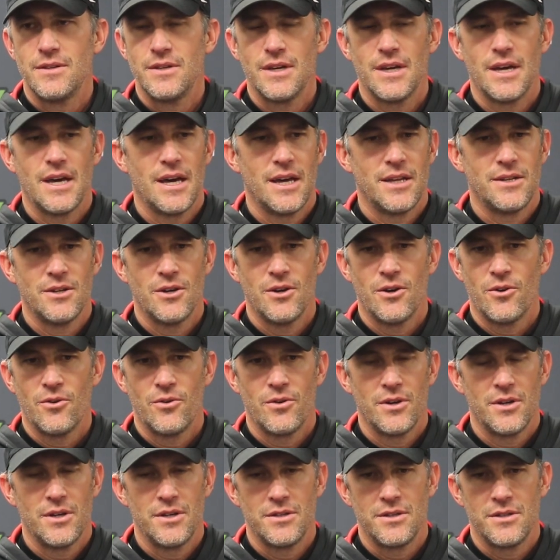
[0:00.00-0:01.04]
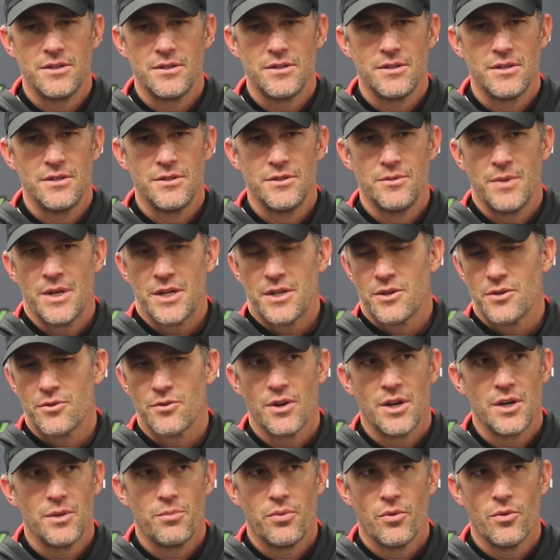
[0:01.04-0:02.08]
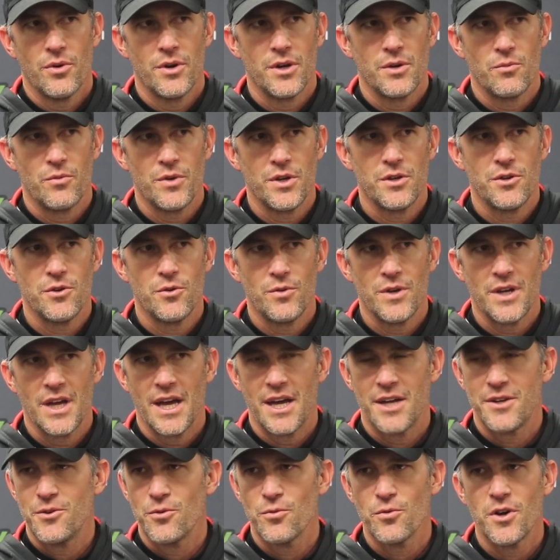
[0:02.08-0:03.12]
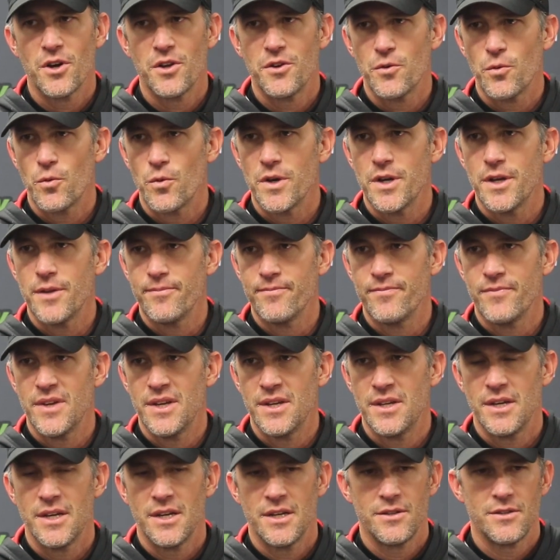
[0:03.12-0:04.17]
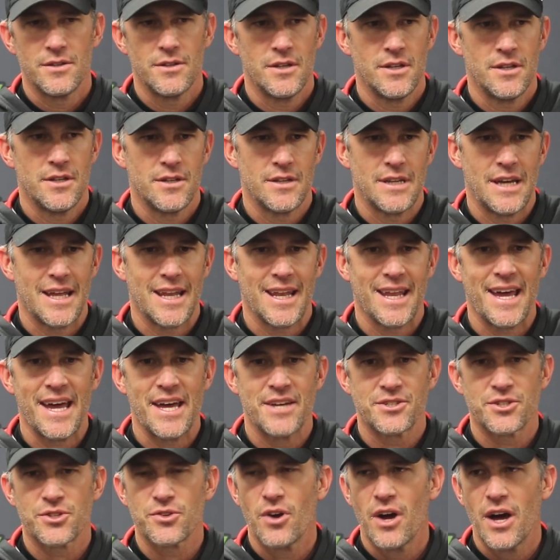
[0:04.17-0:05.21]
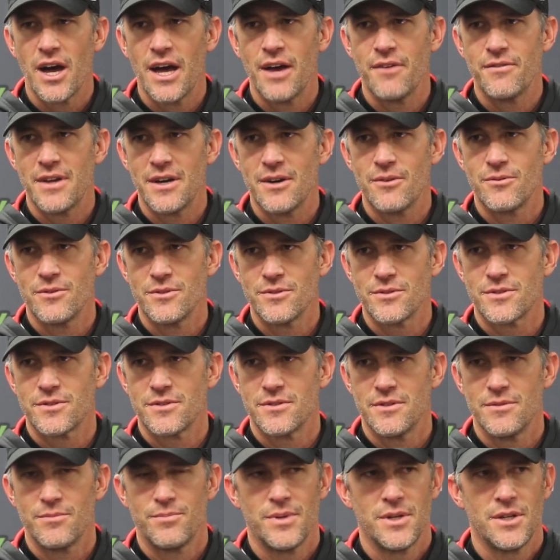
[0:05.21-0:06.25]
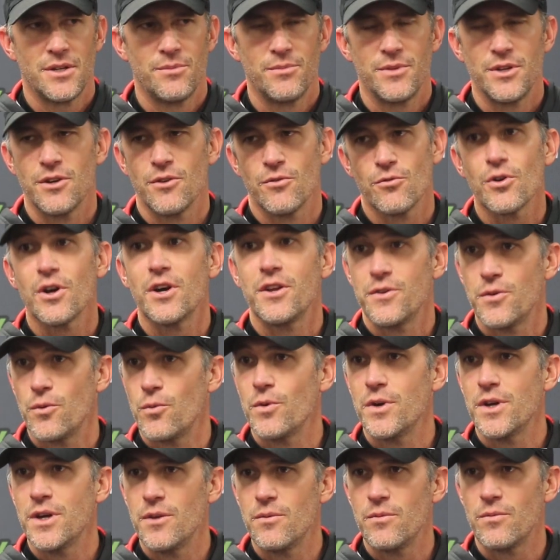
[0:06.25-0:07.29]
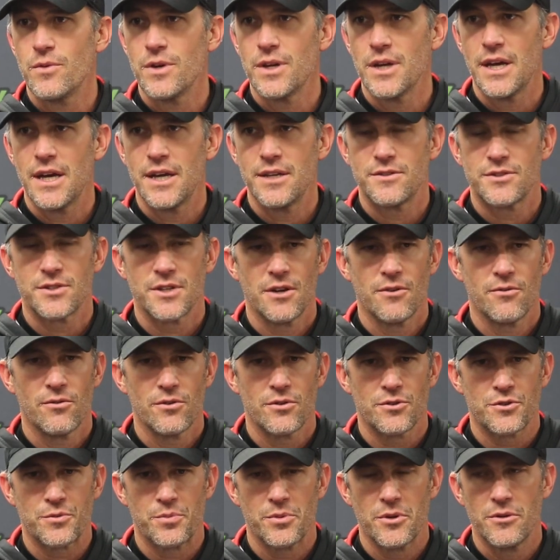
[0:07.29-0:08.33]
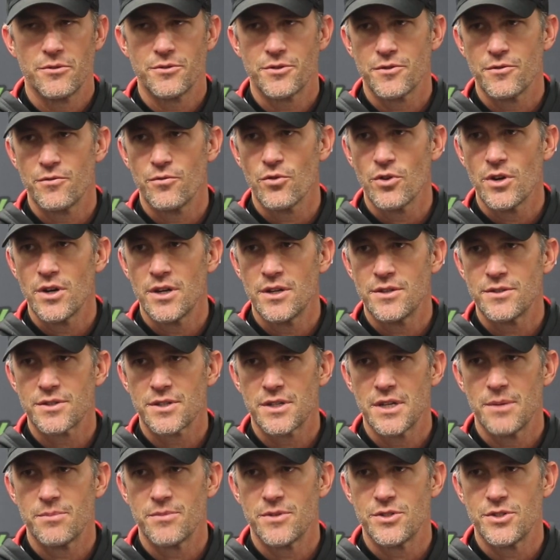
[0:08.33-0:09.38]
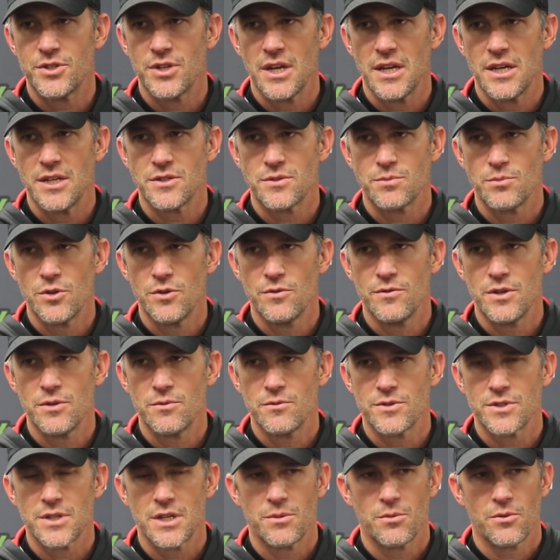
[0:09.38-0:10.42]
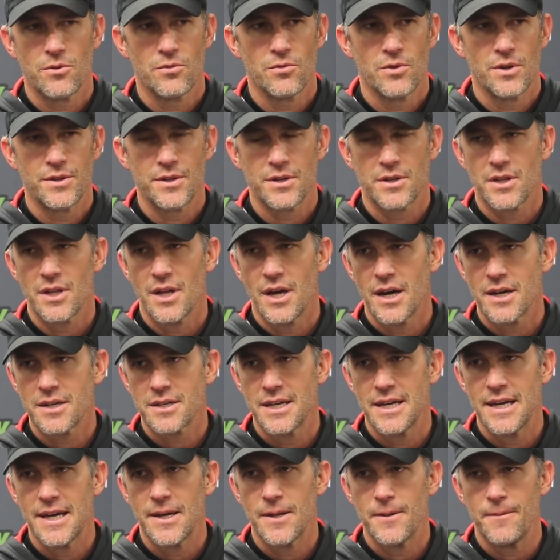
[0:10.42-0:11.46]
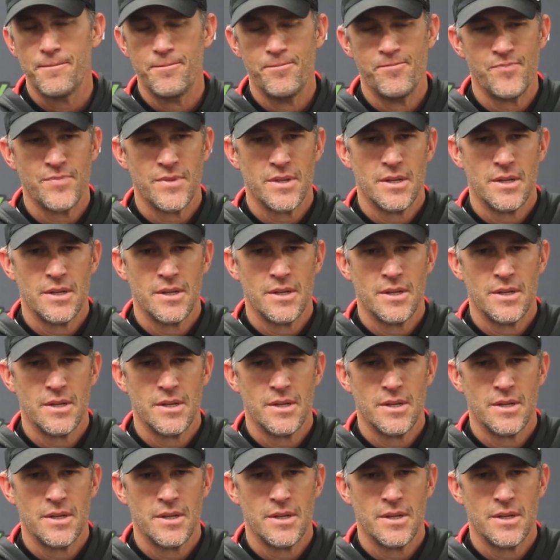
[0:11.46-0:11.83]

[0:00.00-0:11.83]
Yeah, no, and you make a great point. We knew we had to run to win. And that last drive, that was the epitome of run to win. We had several explosive runs, kept the chains moving, was able to run the clock out.